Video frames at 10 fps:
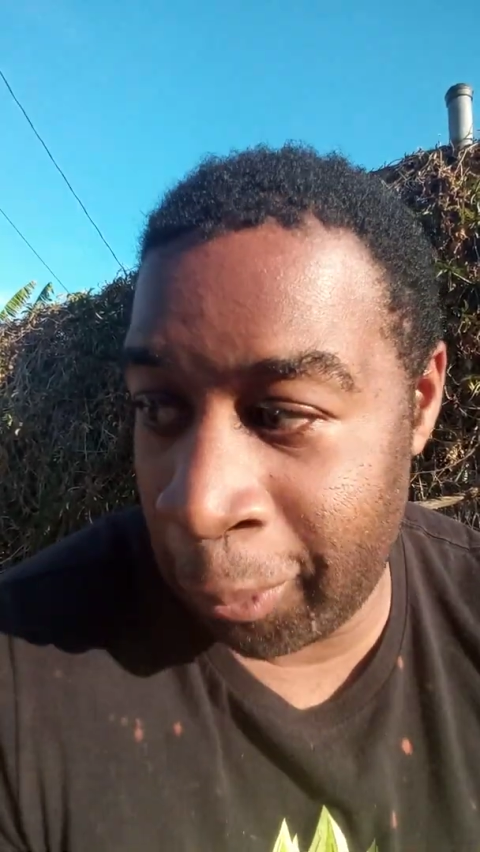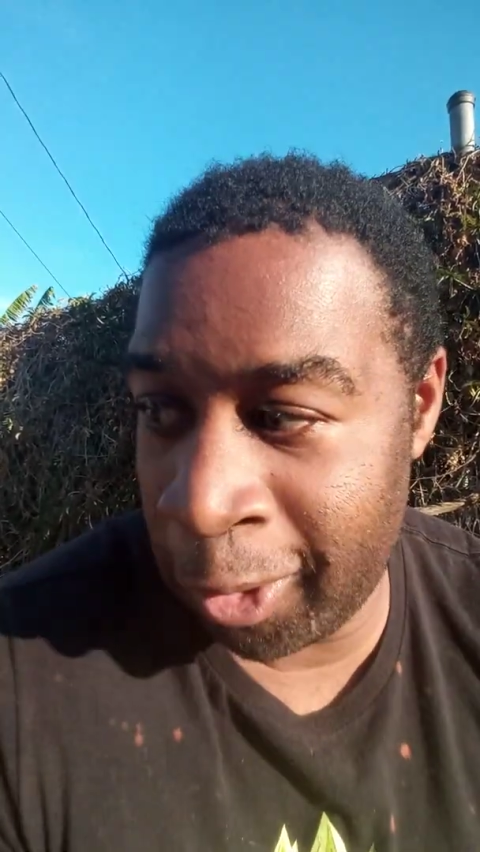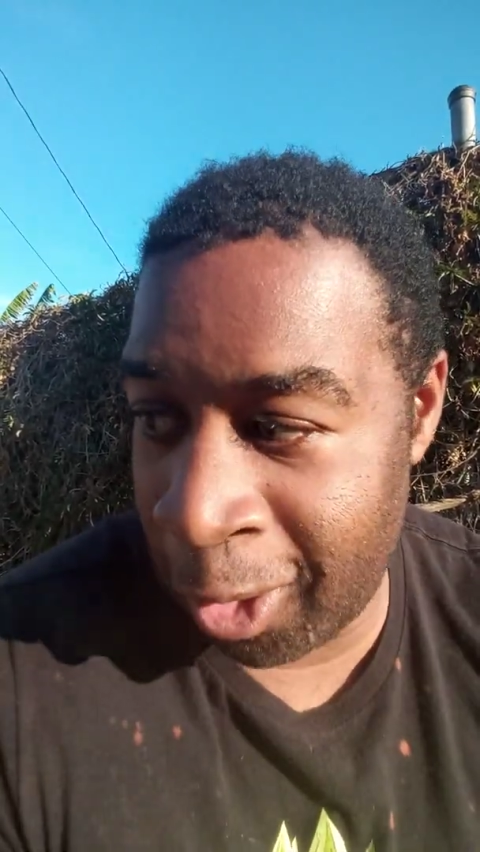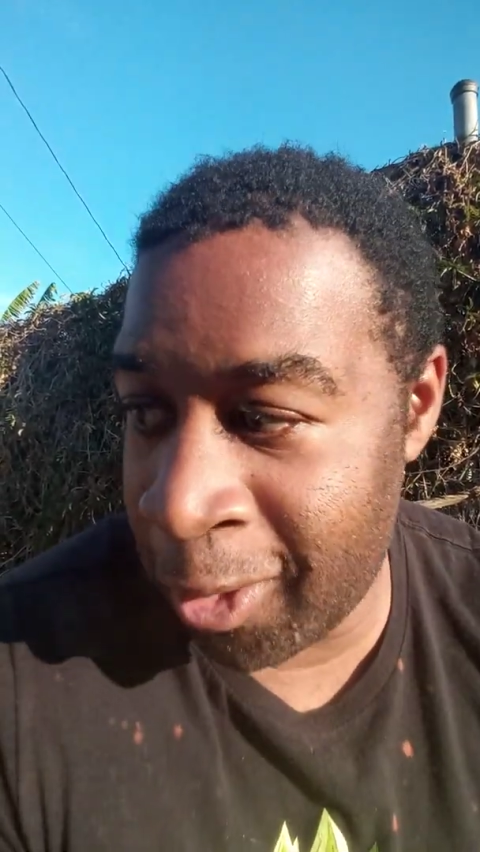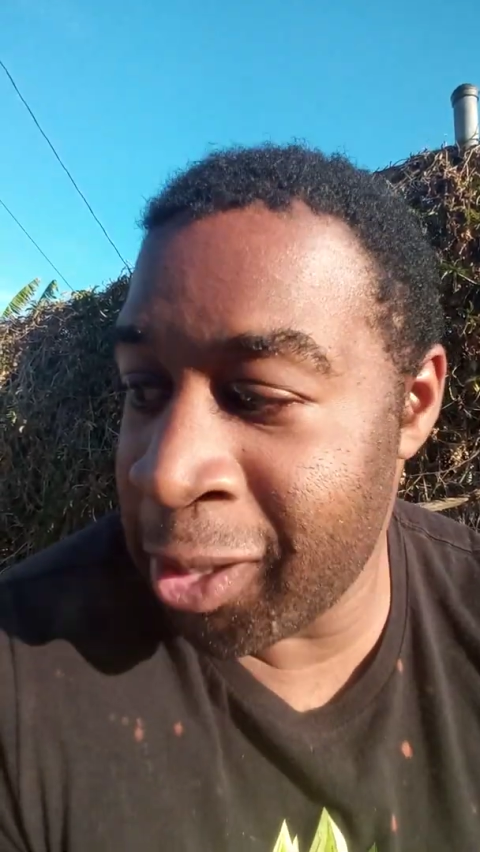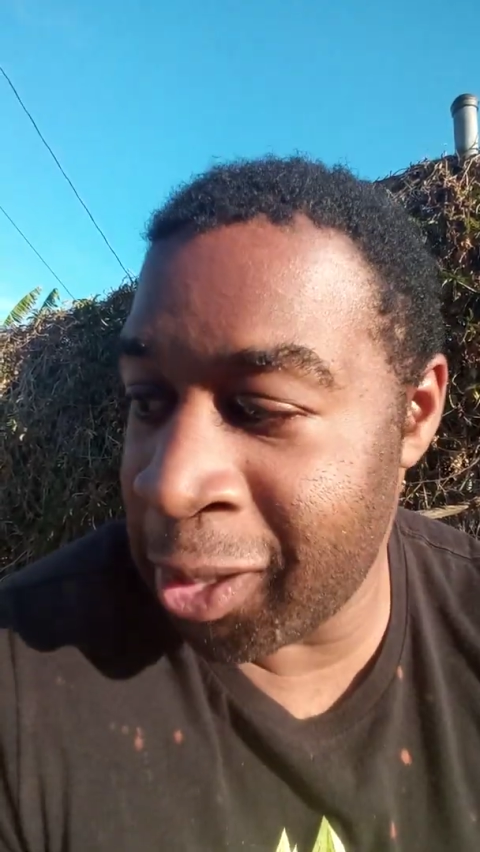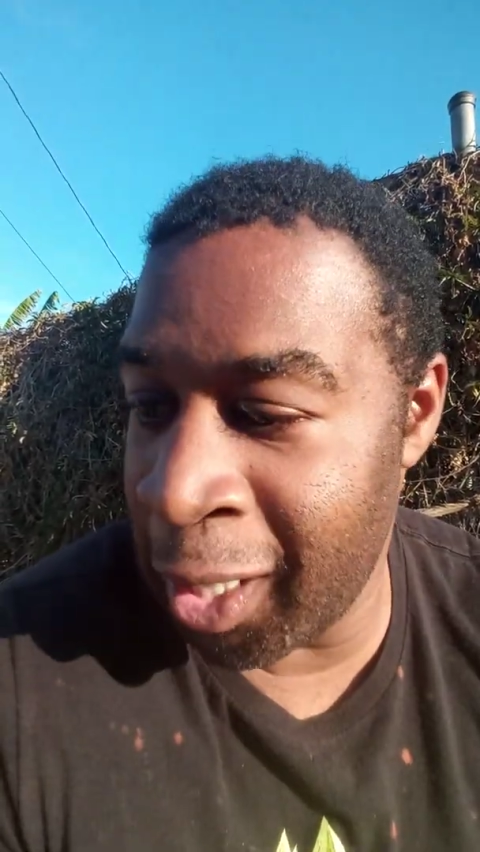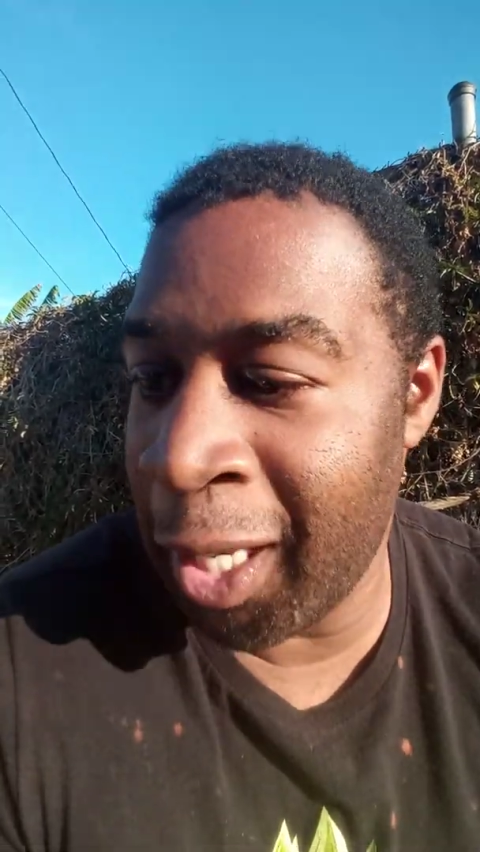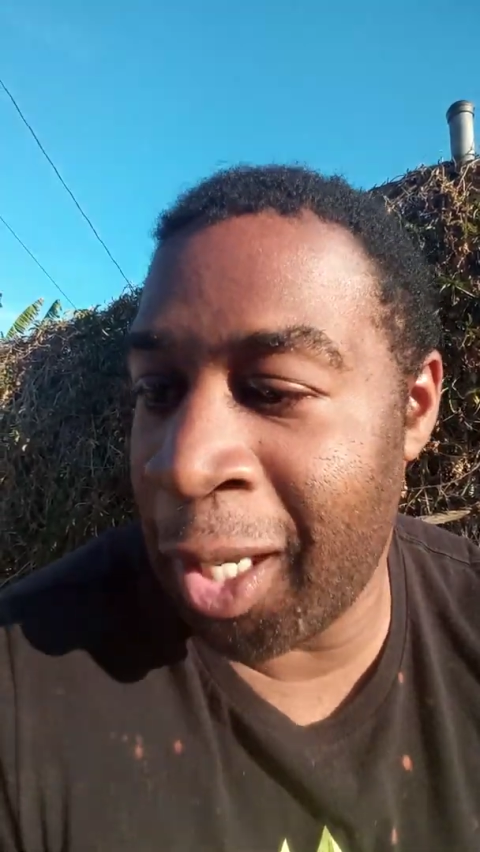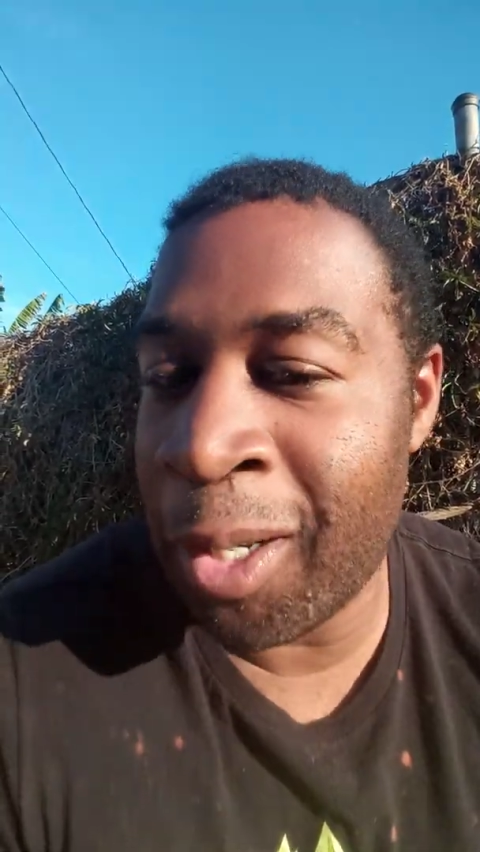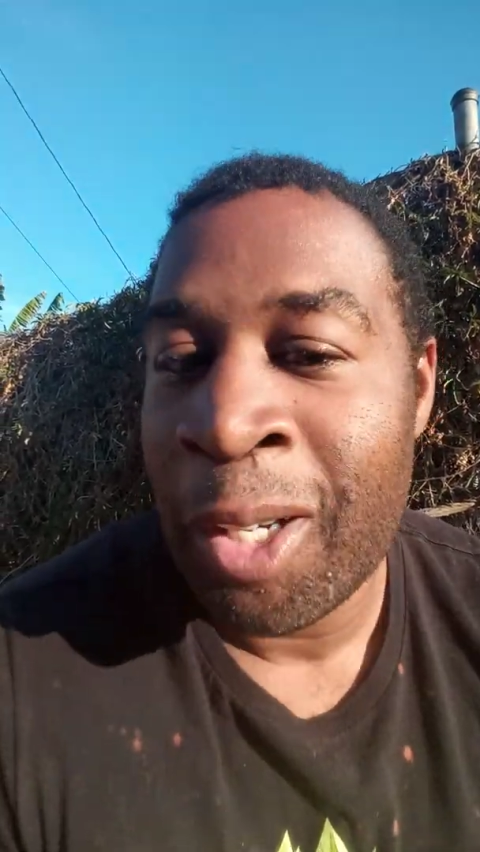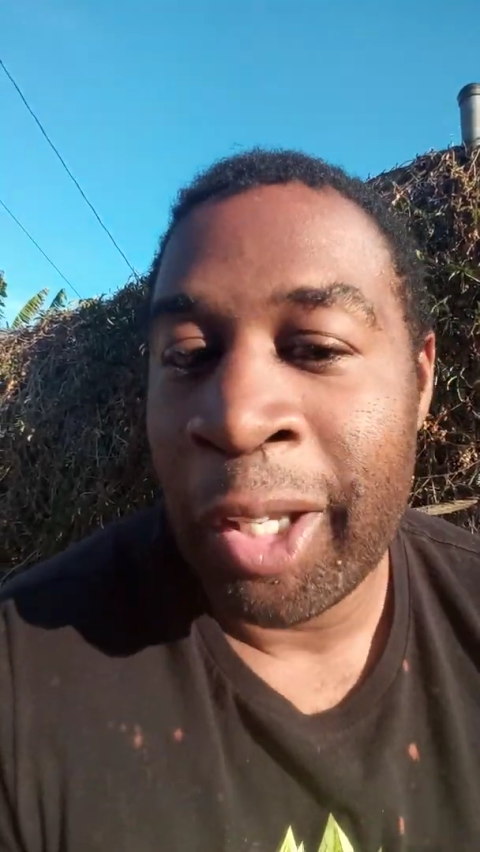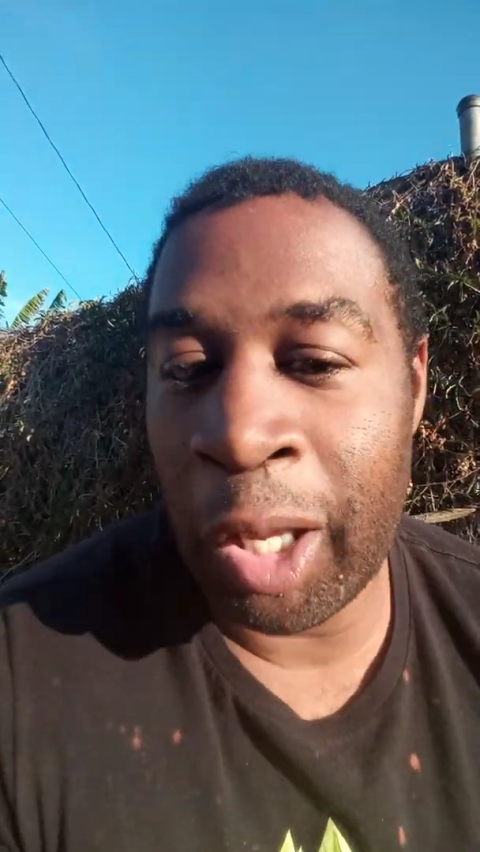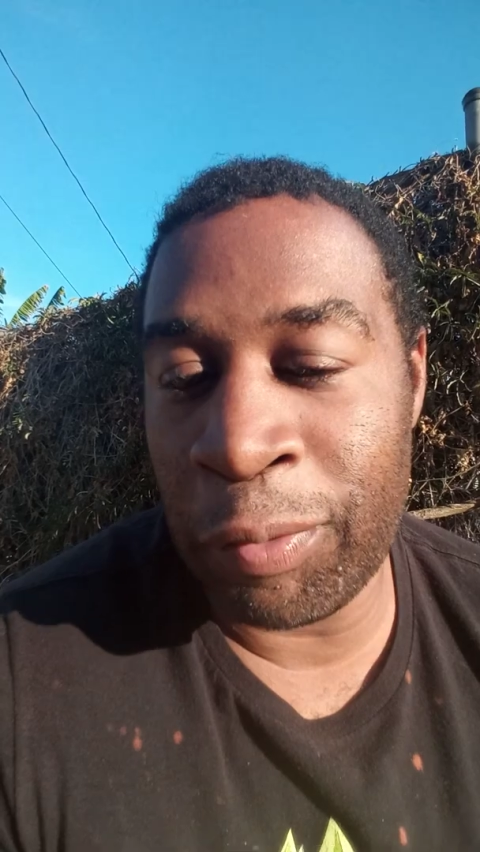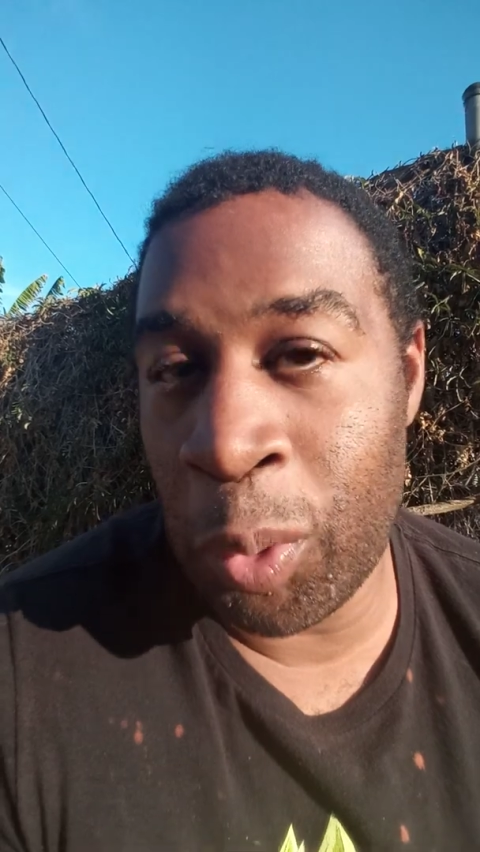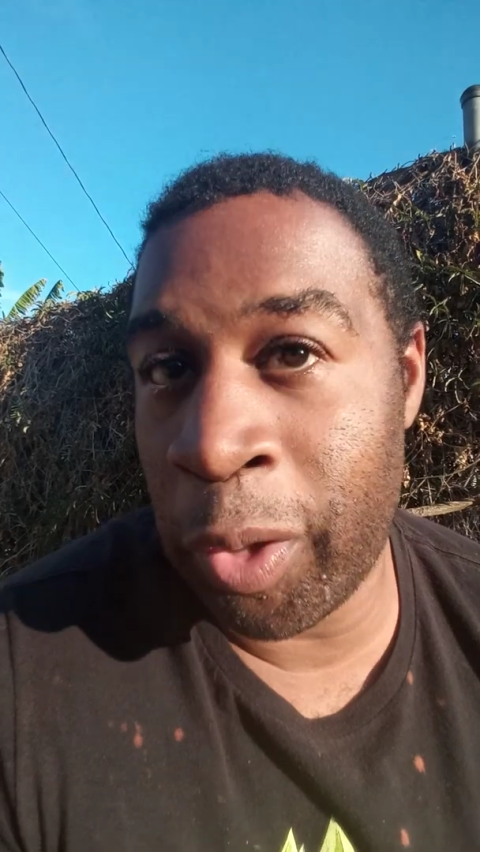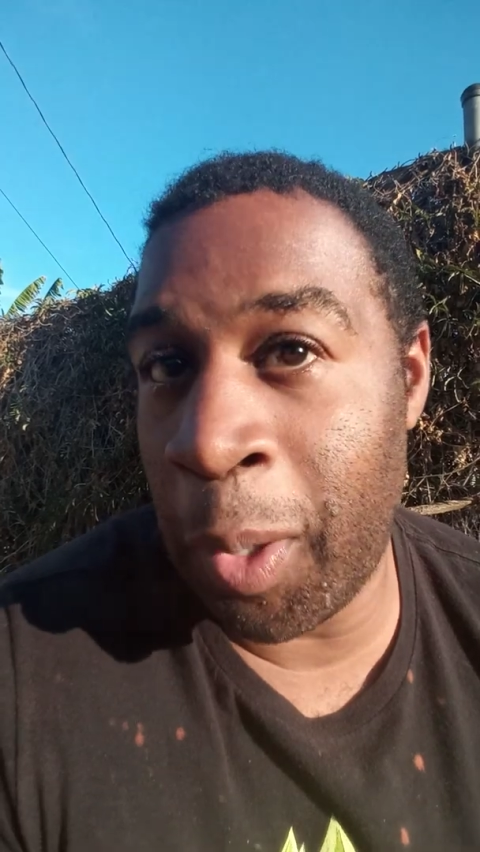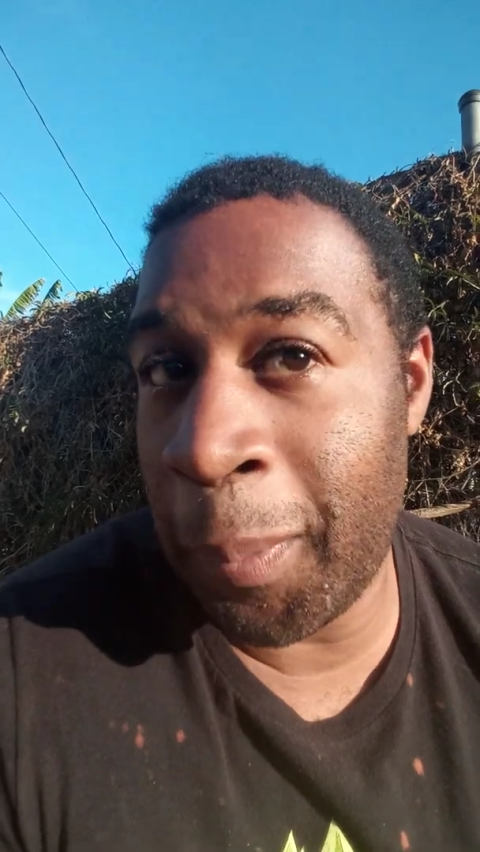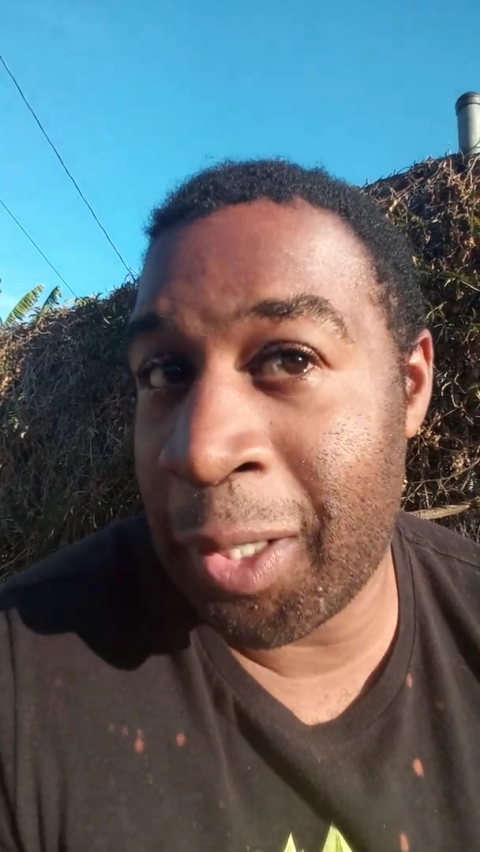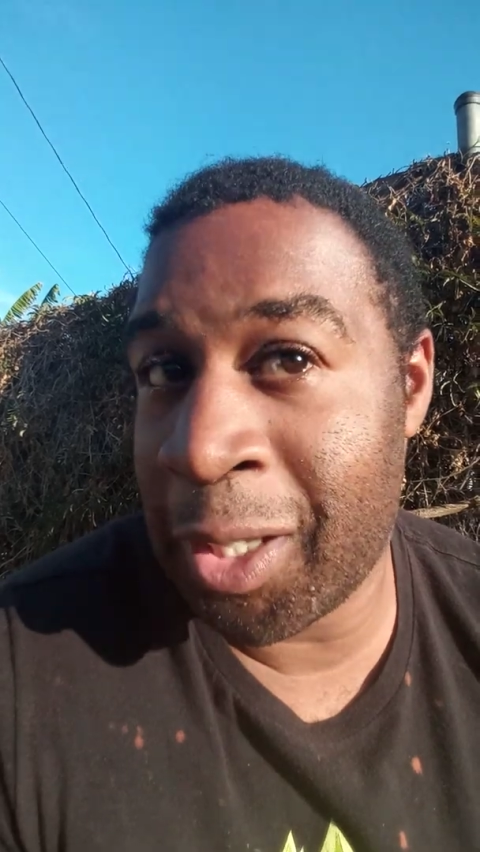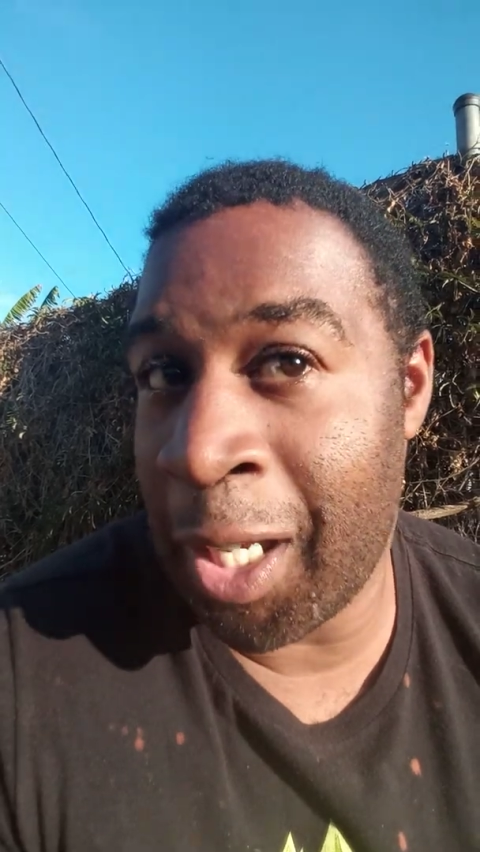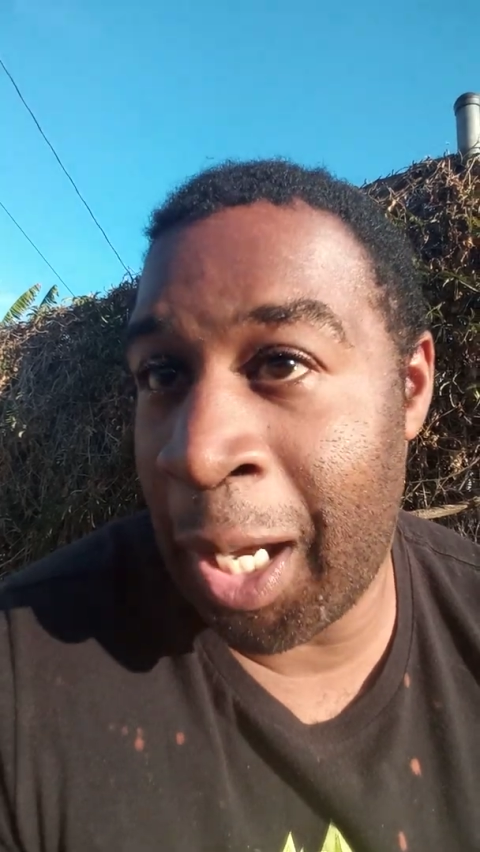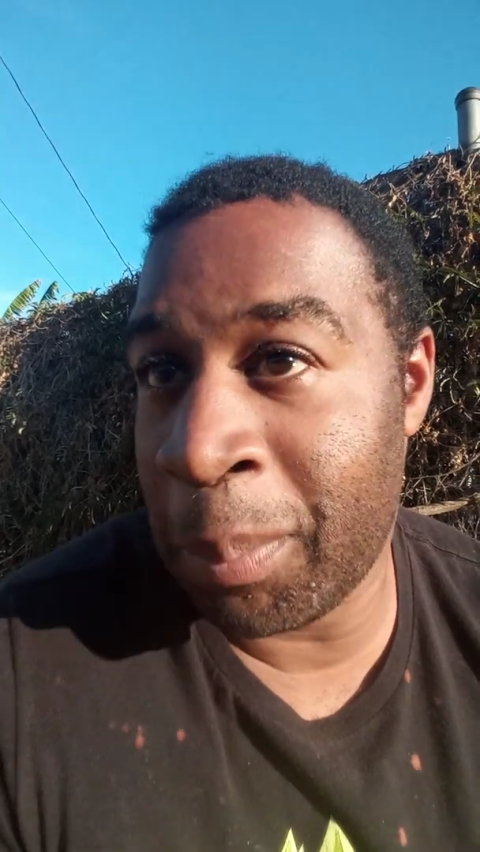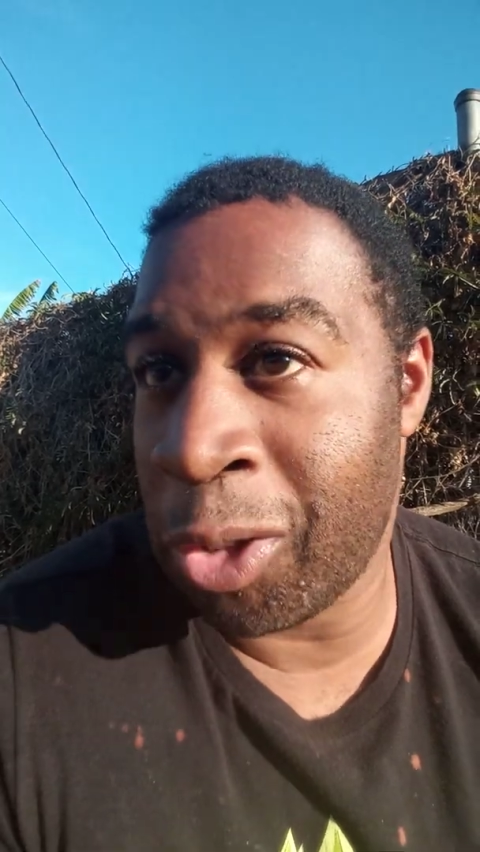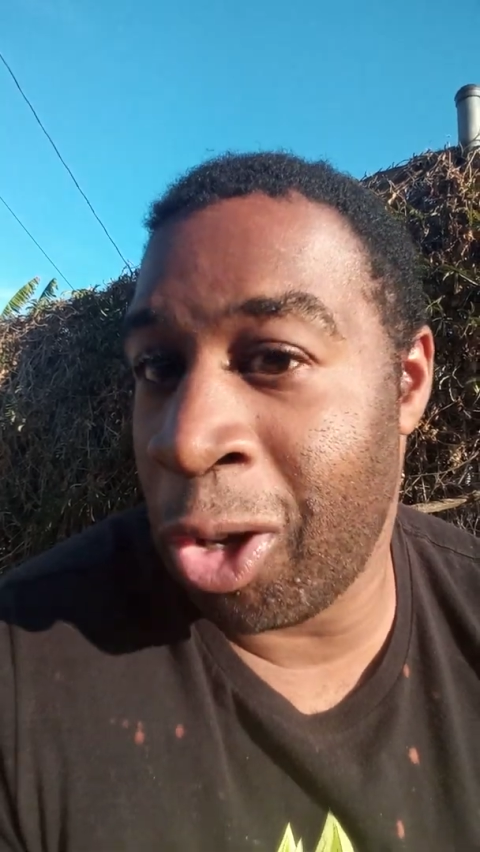Bret Hart said, if you want to be the top